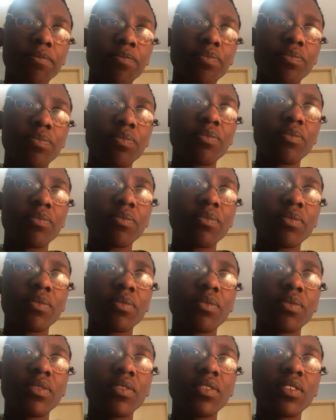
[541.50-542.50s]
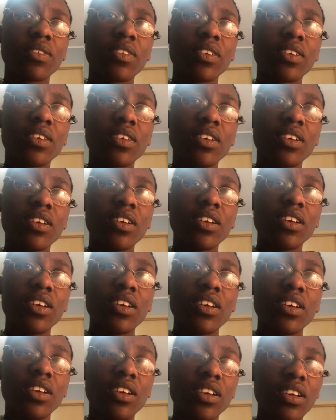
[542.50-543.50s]
to us only.
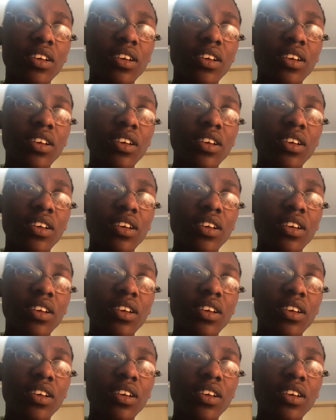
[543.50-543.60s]
So,